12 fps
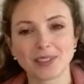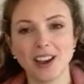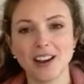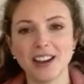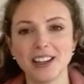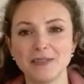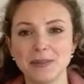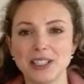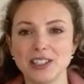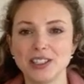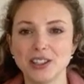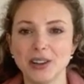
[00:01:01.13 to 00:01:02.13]
I've been
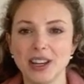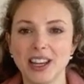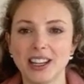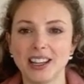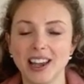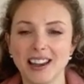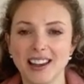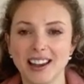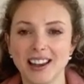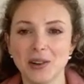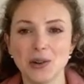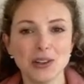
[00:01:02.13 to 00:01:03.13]
doing
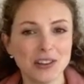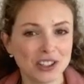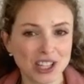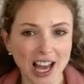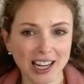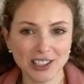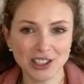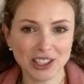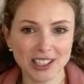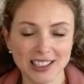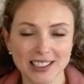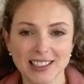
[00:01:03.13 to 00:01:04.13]
all the
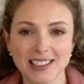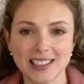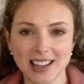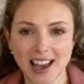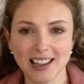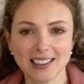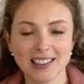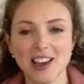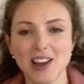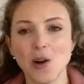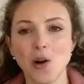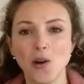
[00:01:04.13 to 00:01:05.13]
challenges set
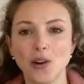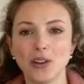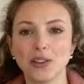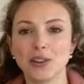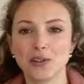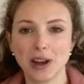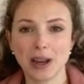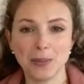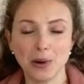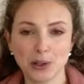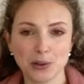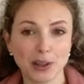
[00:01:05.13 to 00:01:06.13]
on the Great
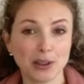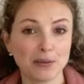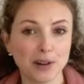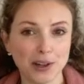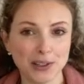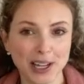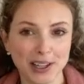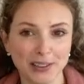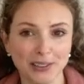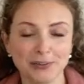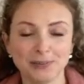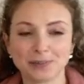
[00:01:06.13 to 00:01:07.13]
Pottery
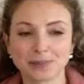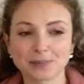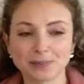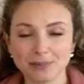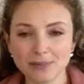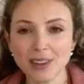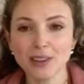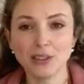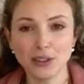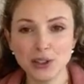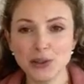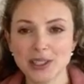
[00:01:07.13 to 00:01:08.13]
Throwdown, the
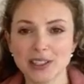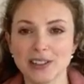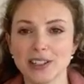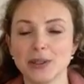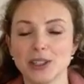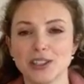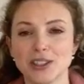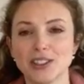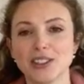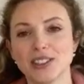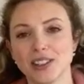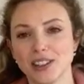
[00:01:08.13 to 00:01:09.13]
new series which has
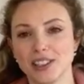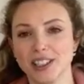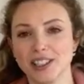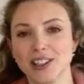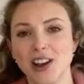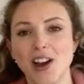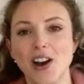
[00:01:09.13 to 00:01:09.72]
just started